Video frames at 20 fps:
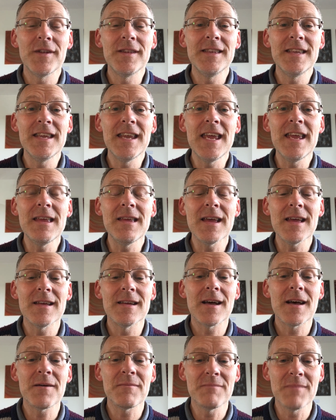And
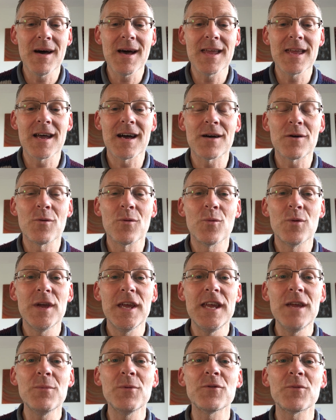Nehemiah,
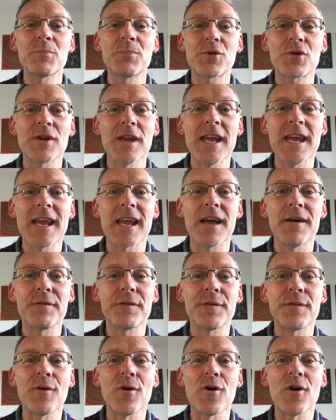he was praying
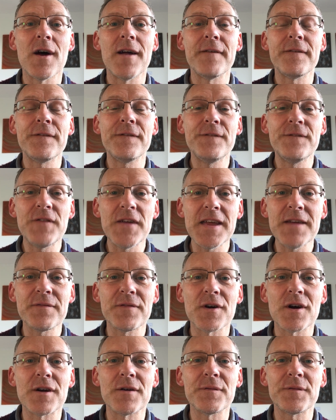for
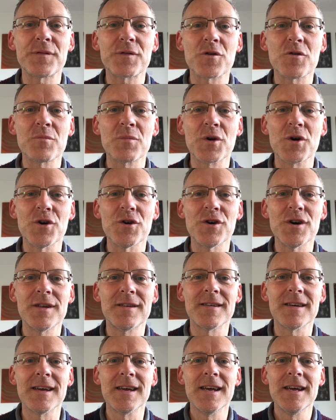favour from
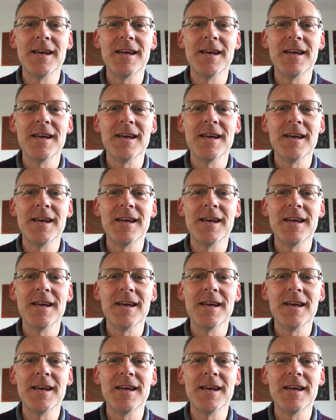God.